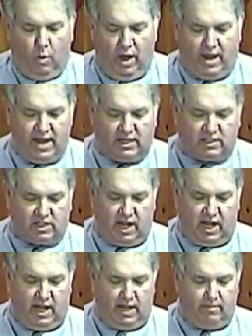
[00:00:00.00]
when it
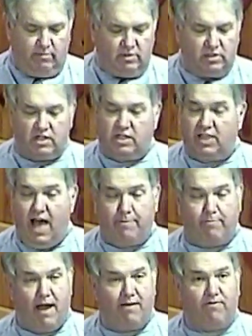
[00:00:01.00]
seems
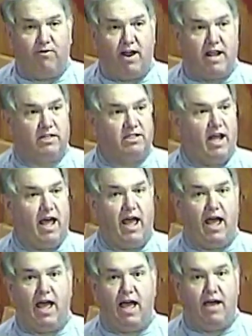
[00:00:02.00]
that my friends
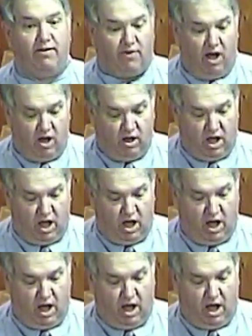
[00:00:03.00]
have all
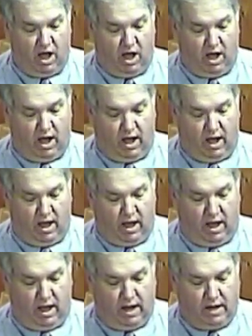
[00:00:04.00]

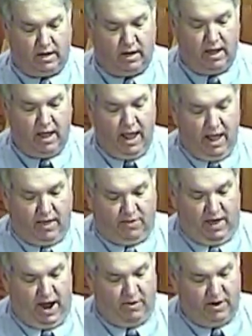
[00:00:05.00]
gone.
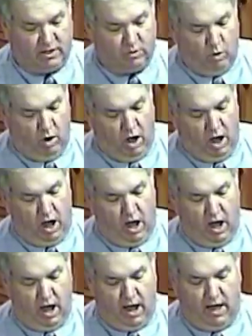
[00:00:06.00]
There is
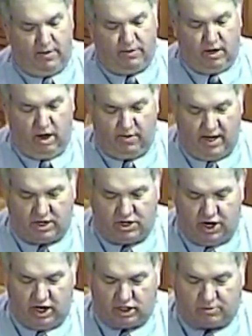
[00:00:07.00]
one, though, that
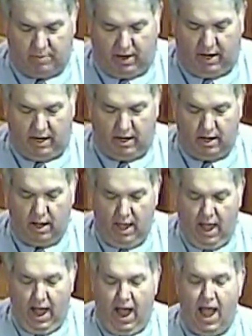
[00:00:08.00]
cheers me
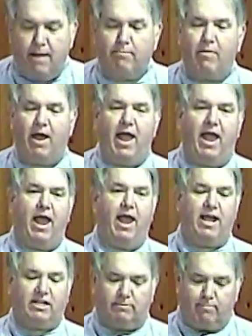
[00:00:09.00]
and
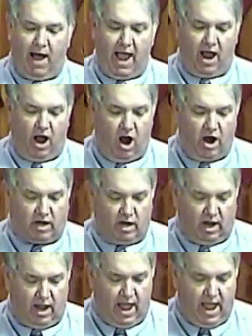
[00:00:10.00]
makes my heart
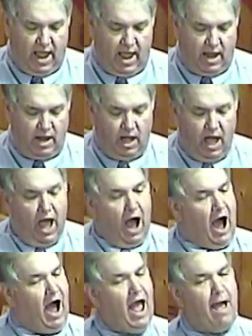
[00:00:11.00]
glad.
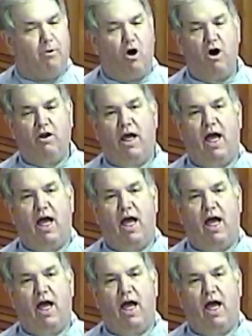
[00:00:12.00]
I won't